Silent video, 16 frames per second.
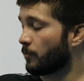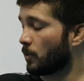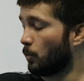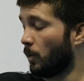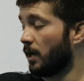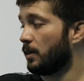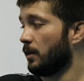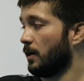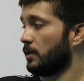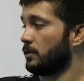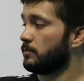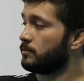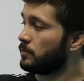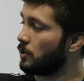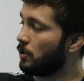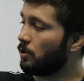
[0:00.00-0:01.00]
waistline
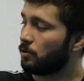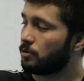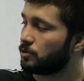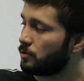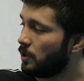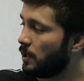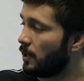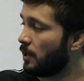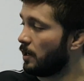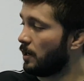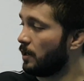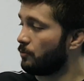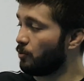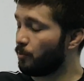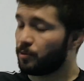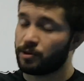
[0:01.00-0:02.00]

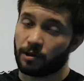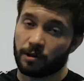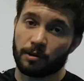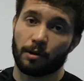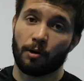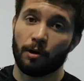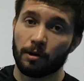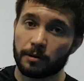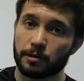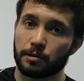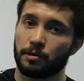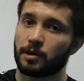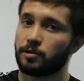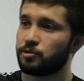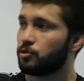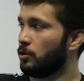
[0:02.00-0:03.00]
represents also a
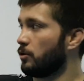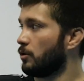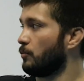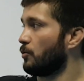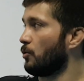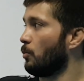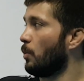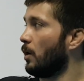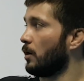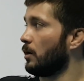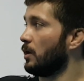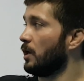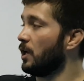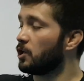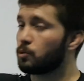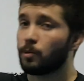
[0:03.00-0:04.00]
control number of 1.
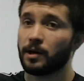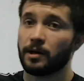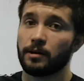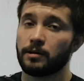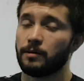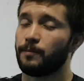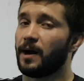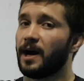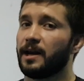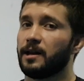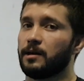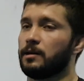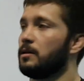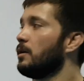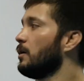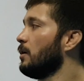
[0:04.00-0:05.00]
Each one is
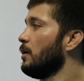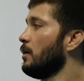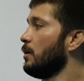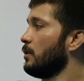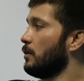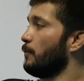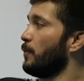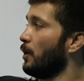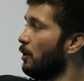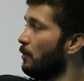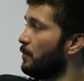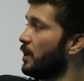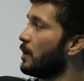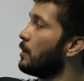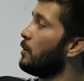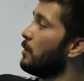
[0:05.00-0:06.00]
divided. The
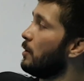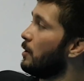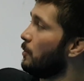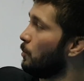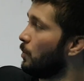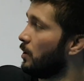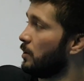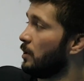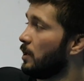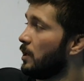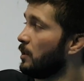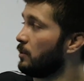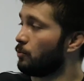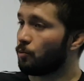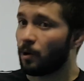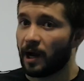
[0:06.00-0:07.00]
pelvic in
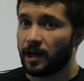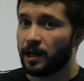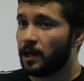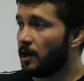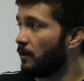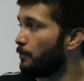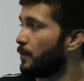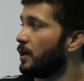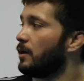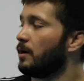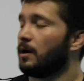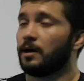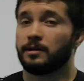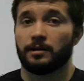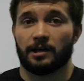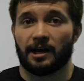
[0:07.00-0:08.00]
the right hip
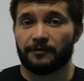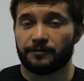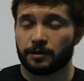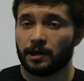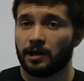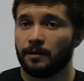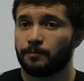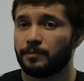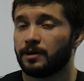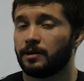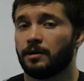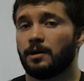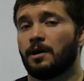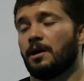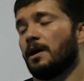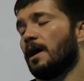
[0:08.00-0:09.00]
and the left hip,
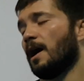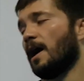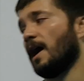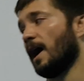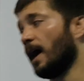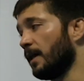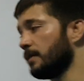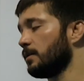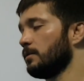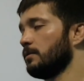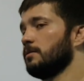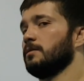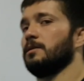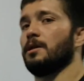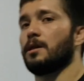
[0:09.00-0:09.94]
and the